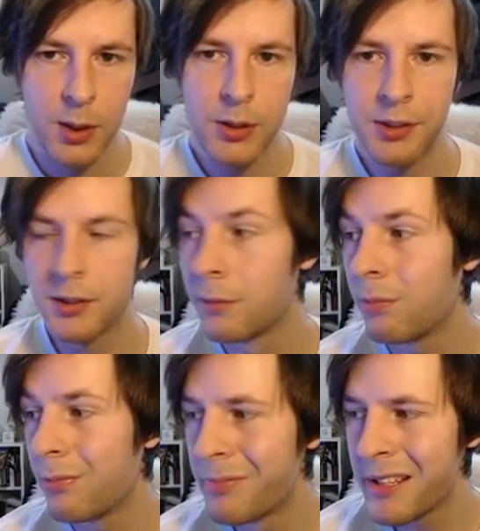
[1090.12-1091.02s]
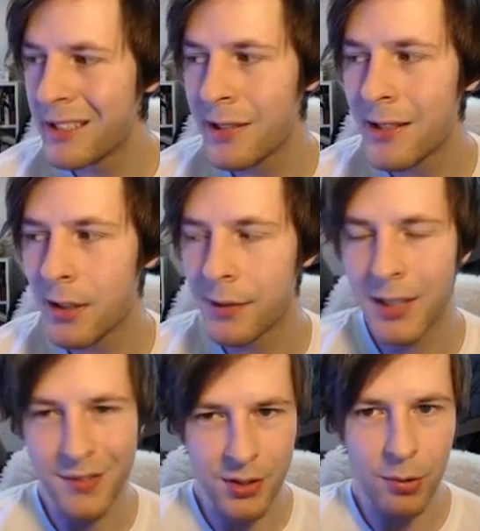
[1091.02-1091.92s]
Let's just let's just say server
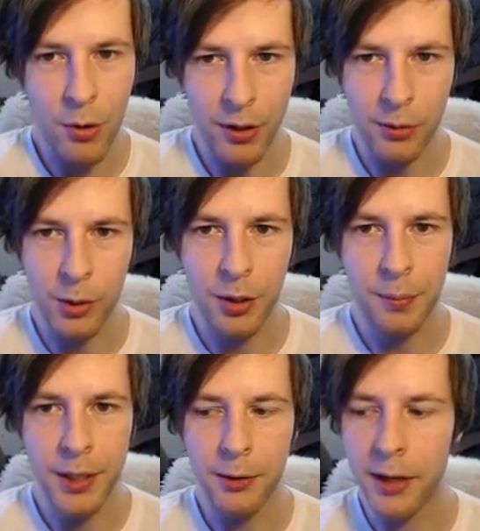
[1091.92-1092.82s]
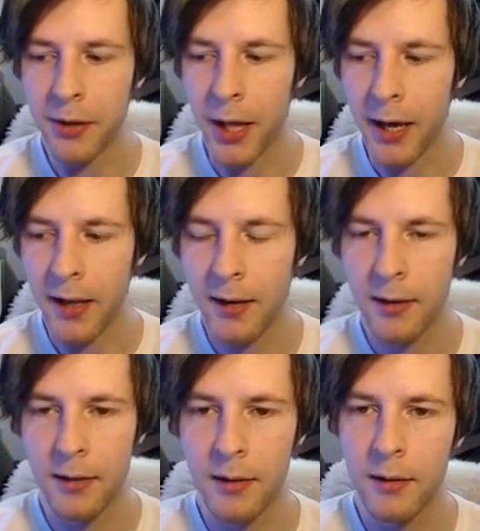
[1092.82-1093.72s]
seven's a Ronin. We're gonna play around that.
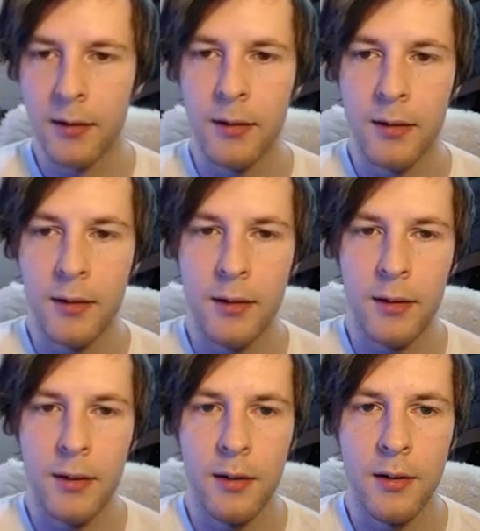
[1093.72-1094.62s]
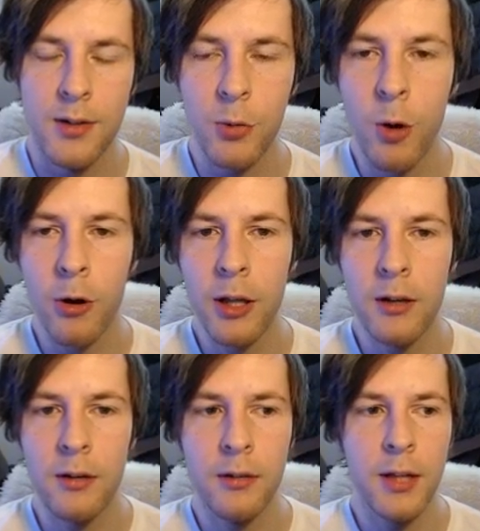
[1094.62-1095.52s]
So
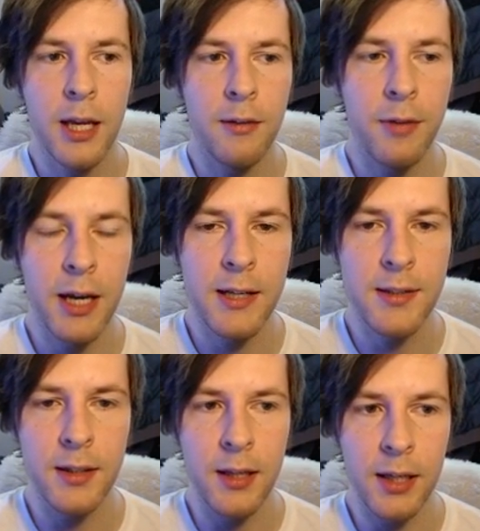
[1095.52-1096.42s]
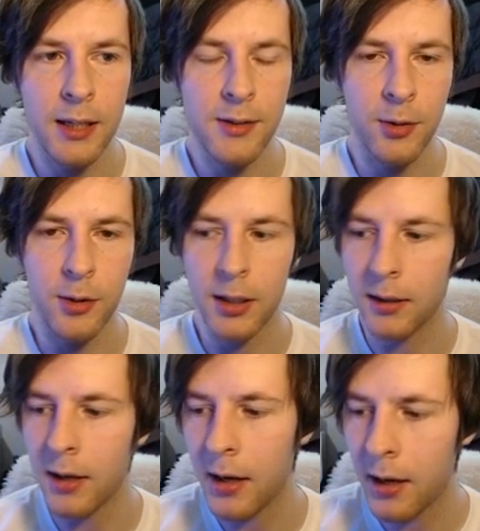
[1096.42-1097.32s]
Ronin, they advance and then they can score
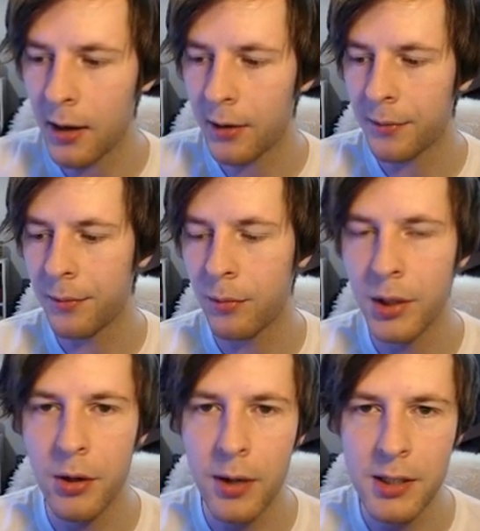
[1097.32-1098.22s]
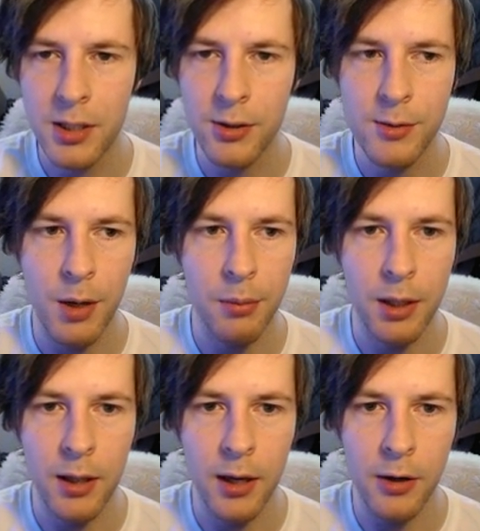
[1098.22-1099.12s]
it. Uh, we know HQ's probably
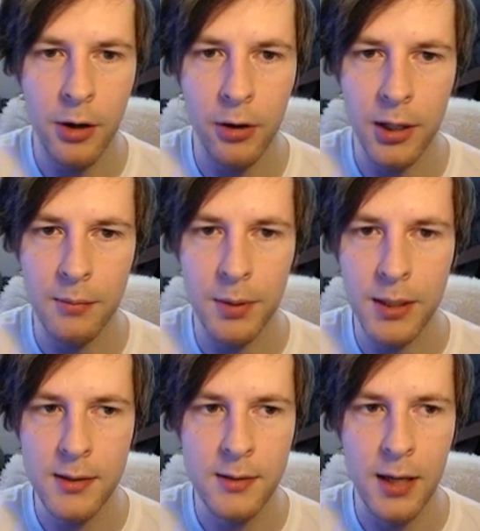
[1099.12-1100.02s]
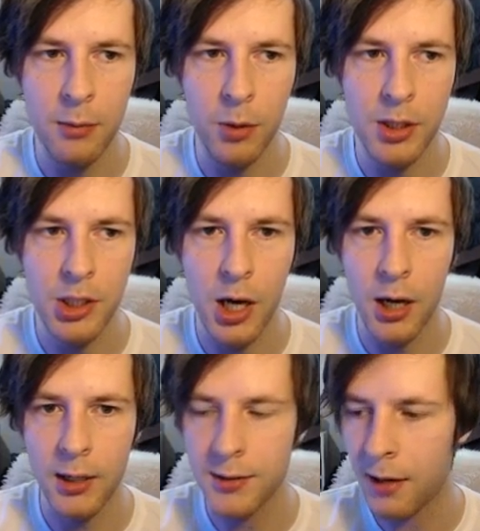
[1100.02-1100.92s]
a lot of neural EMPs and one
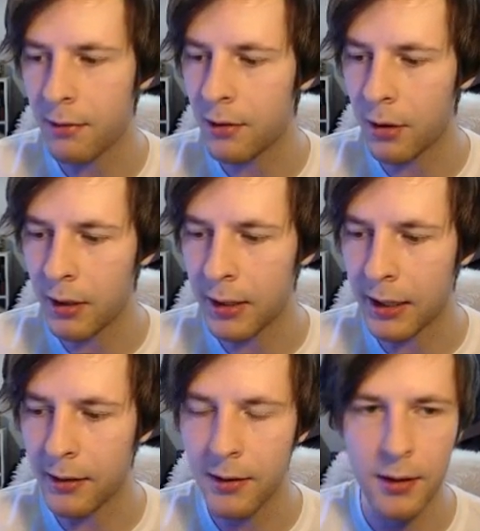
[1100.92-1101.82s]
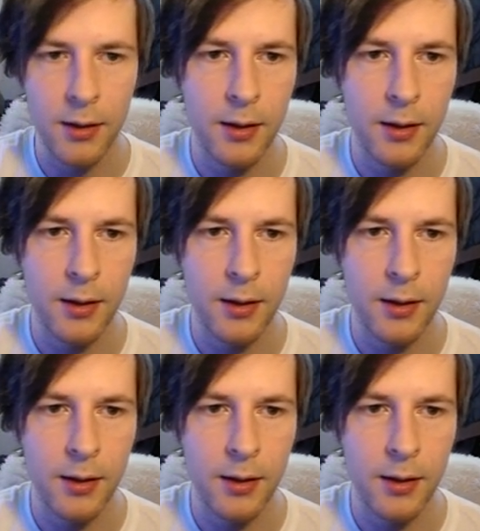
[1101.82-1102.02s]
shock because they haven't thrown anything out.